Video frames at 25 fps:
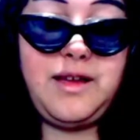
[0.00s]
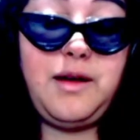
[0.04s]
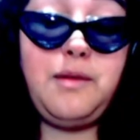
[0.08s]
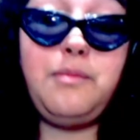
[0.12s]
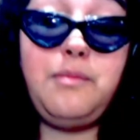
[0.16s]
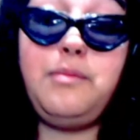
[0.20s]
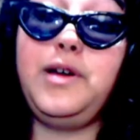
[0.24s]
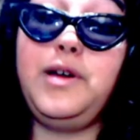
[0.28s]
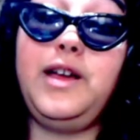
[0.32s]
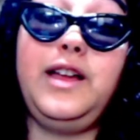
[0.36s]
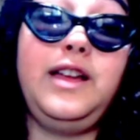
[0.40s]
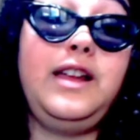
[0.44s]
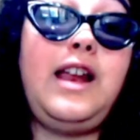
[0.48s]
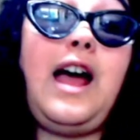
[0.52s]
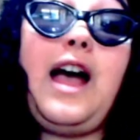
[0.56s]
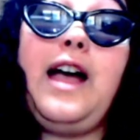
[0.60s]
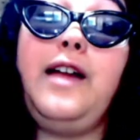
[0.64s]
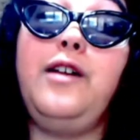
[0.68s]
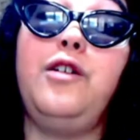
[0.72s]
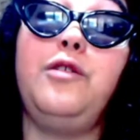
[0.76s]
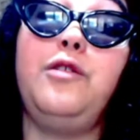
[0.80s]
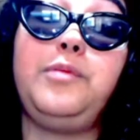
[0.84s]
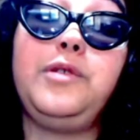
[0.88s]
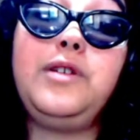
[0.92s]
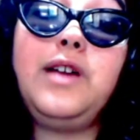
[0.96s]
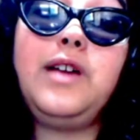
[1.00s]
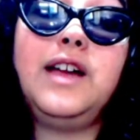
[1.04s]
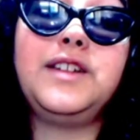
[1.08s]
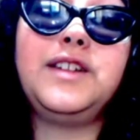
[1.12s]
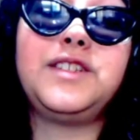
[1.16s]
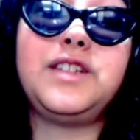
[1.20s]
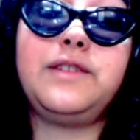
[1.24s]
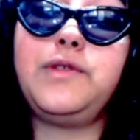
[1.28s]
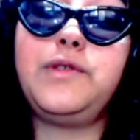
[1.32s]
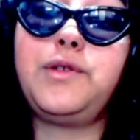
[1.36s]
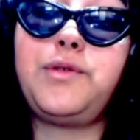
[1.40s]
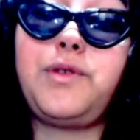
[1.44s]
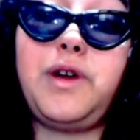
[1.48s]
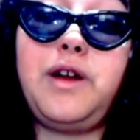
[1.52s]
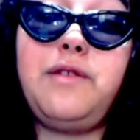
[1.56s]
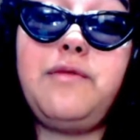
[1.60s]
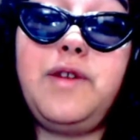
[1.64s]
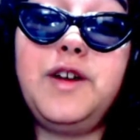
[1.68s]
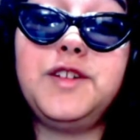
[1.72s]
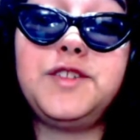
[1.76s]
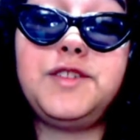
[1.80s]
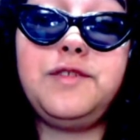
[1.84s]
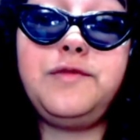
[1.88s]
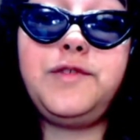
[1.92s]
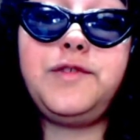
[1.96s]
But I hope you guys have a great
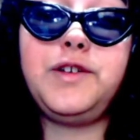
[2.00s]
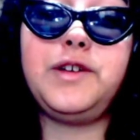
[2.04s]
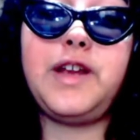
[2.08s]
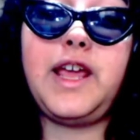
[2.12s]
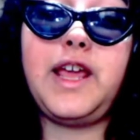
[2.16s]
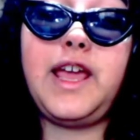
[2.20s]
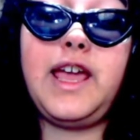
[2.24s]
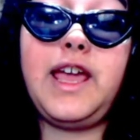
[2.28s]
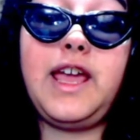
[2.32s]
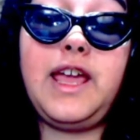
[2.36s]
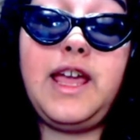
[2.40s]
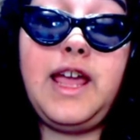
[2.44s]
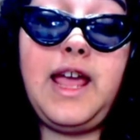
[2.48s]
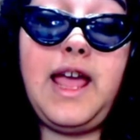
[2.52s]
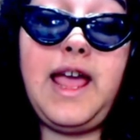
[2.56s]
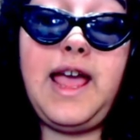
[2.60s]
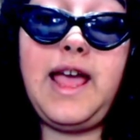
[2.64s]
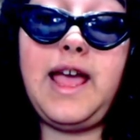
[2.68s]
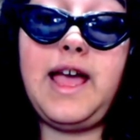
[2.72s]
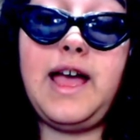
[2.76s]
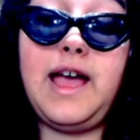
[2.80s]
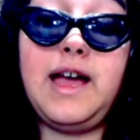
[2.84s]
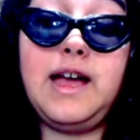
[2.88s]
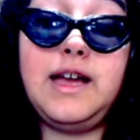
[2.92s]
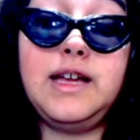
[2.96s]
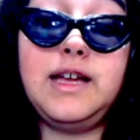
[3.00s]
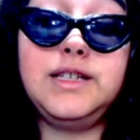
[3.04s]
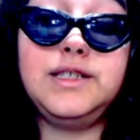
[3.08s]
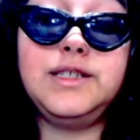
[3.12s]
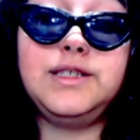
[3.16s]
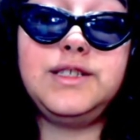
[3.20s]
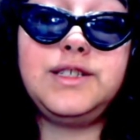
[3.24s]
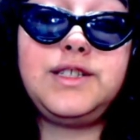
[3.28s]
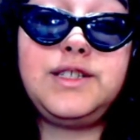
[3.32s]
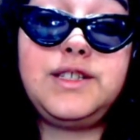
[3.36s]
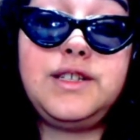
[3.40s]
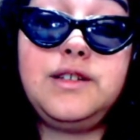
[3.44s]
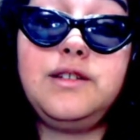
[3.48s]
rest of your day, and